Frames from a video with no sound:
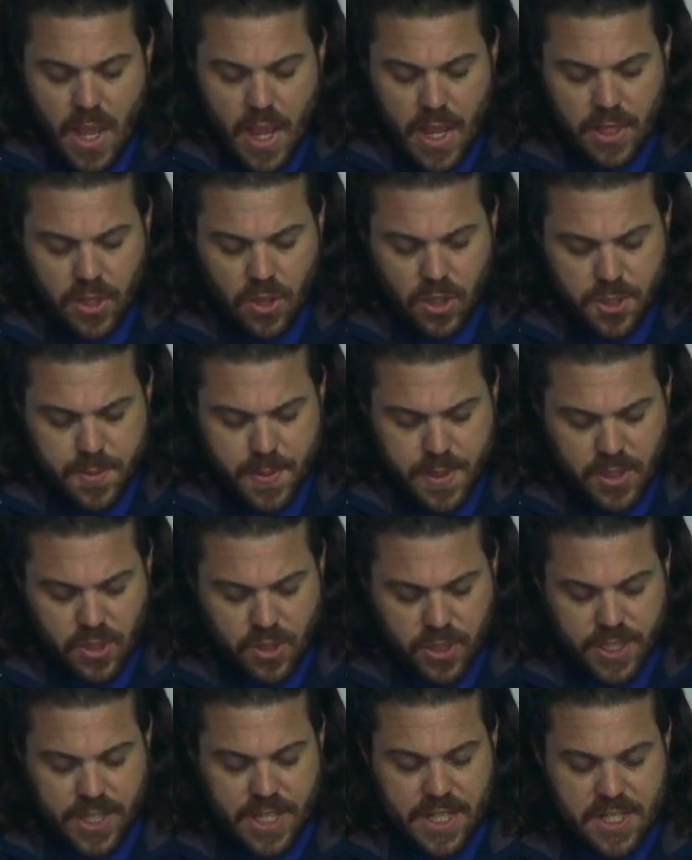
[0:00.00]
And last but
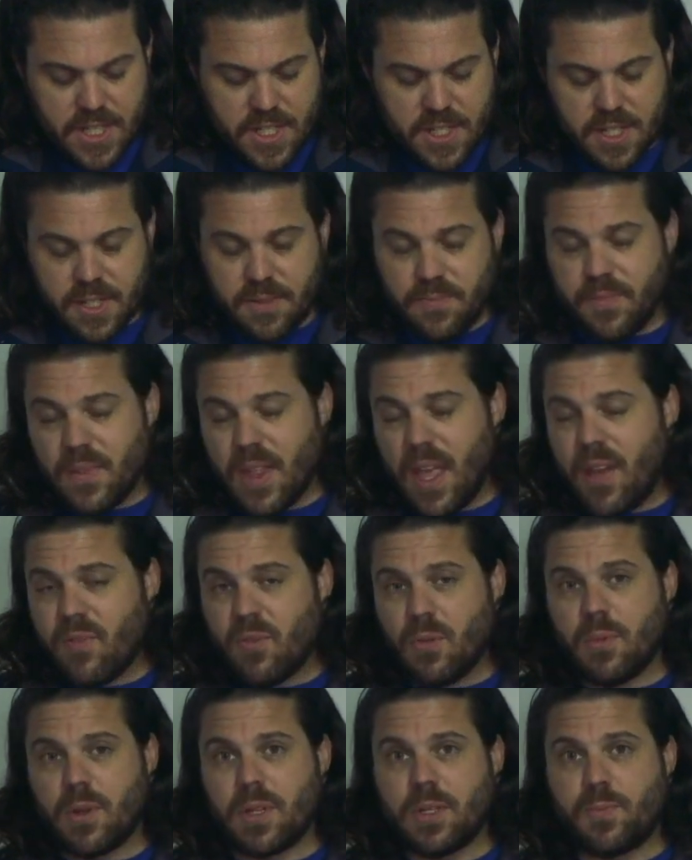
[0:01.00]
not least,
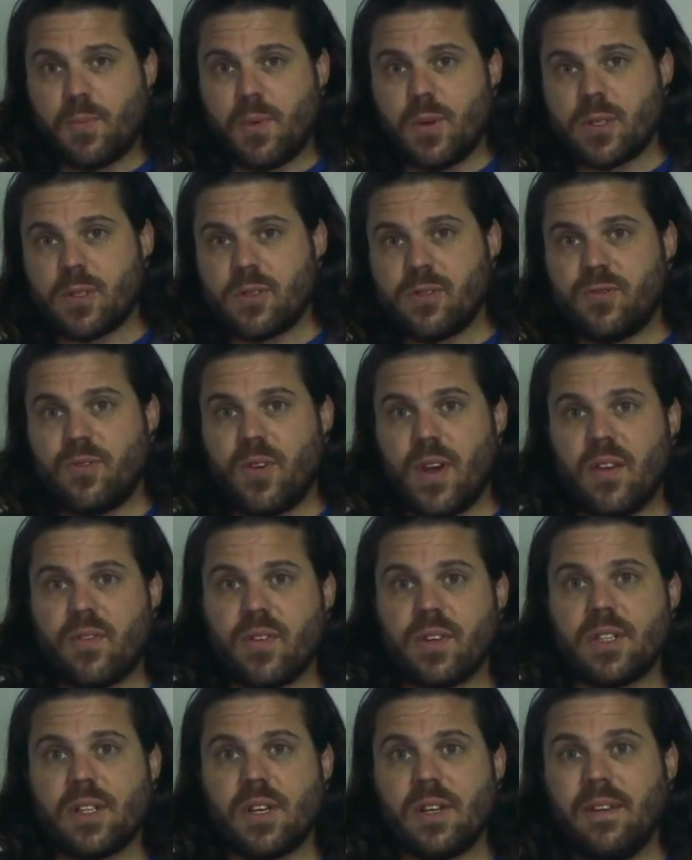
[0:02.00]
everybody's personal
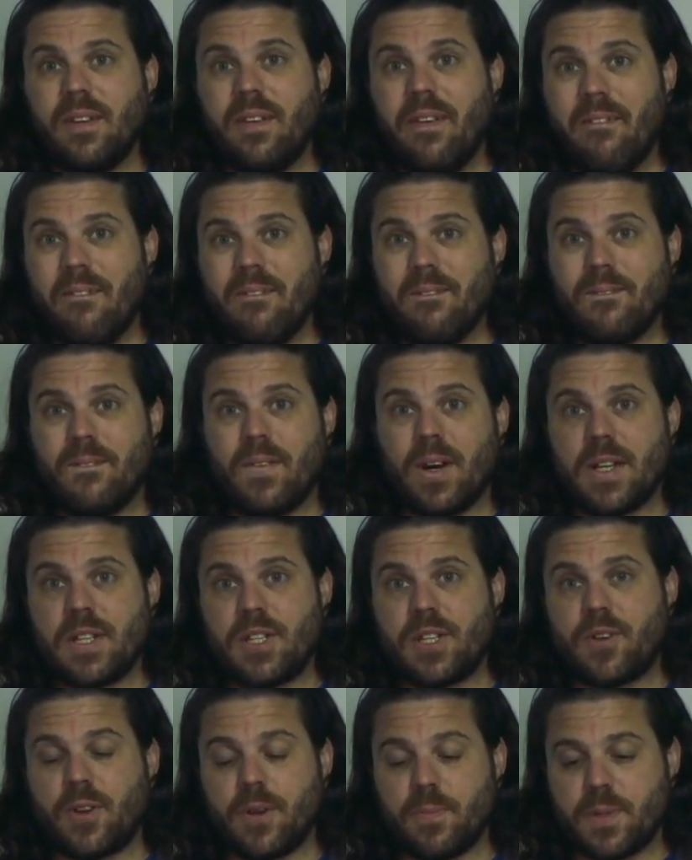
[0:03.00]
favorite,
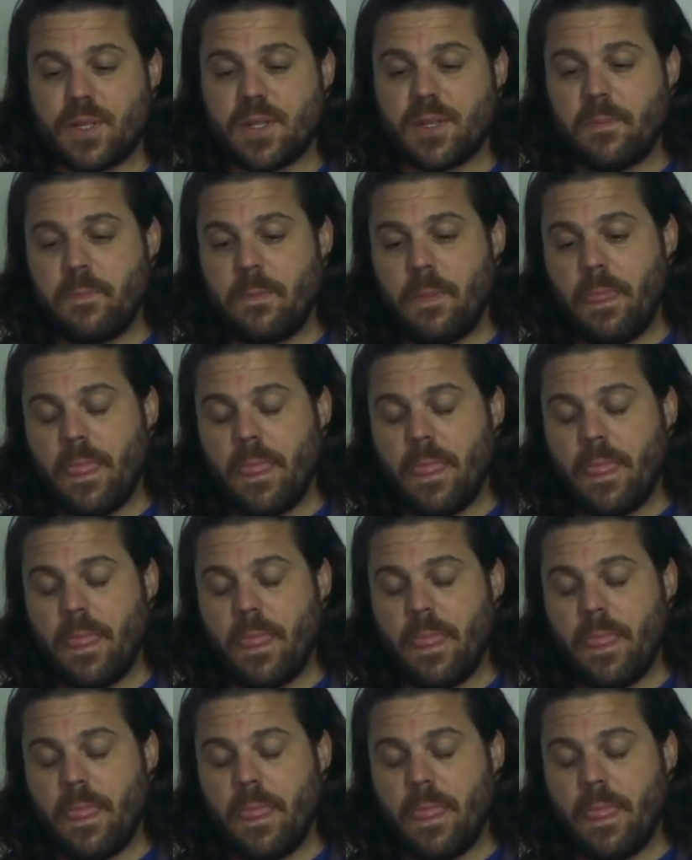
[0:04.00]
Vise Grips,